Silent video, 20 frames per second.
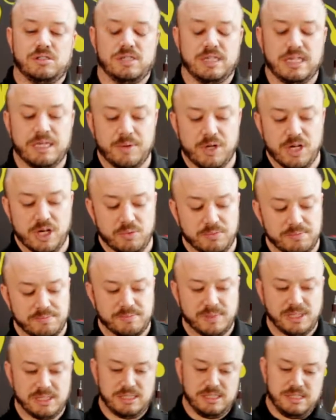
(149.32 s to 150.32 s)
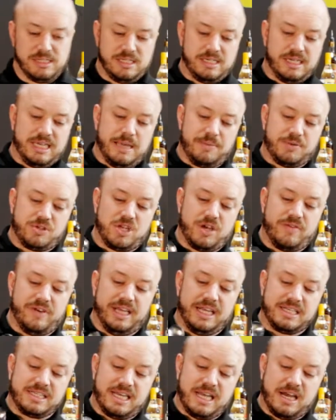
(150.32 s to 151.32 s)
There we go. Keep
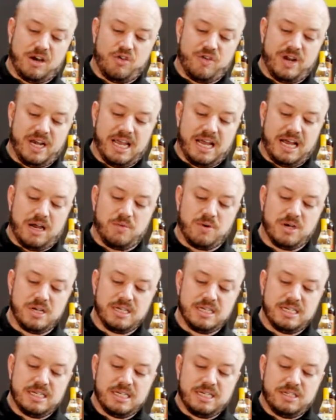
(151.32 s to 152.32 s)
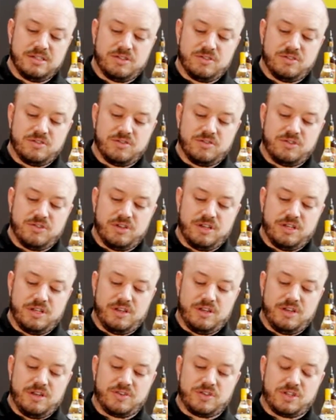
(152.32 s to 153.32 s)
stirring. You see how already
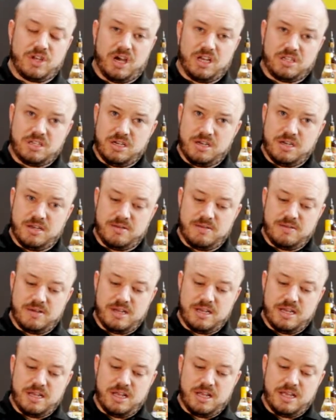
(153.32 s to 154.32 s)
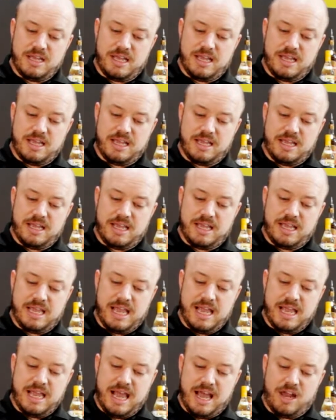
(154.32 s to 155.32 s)
you started to
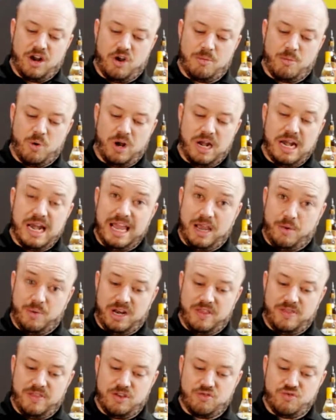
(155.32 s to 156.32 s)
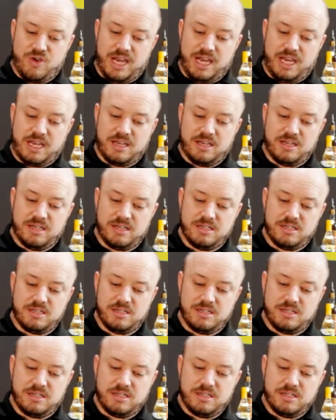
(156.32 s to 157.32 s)
get a lot more liquid in the drink.
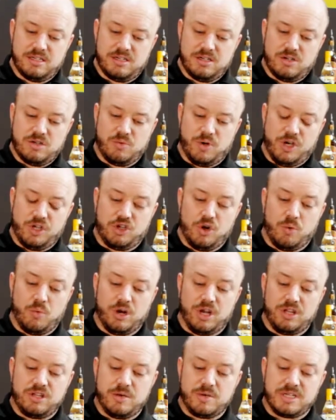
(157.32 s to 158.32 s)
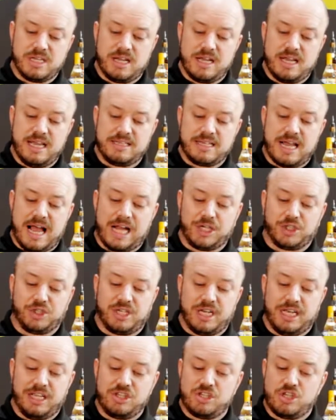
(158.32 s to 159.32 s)
What you don't want to do is
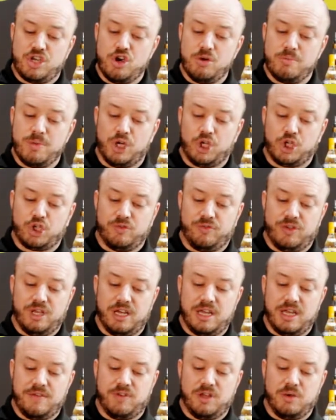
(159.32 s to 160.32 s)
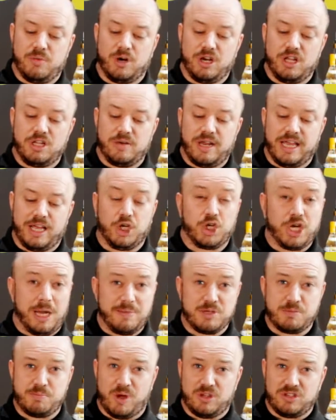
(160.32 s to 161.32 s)
agitate it too much. So if you want to do like a
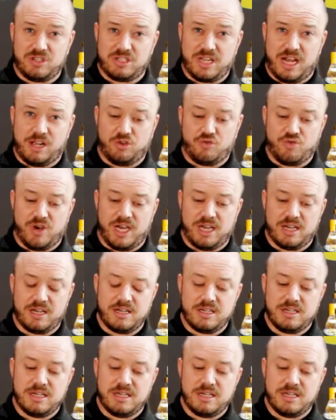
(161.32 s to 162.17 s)
James Bond style drink,